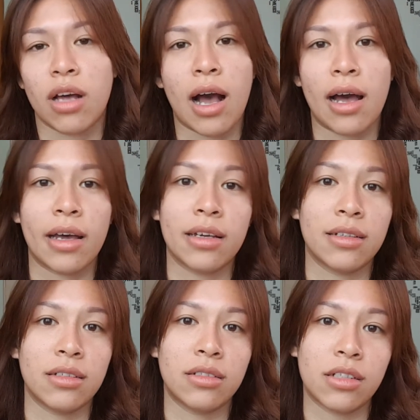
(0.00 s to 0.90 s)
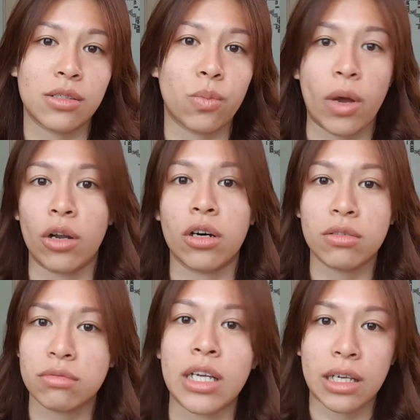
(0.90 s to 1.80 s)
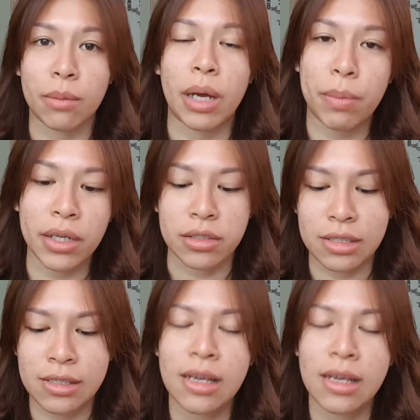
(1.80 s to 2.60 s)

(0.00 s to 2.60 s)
I just went on taking my pills.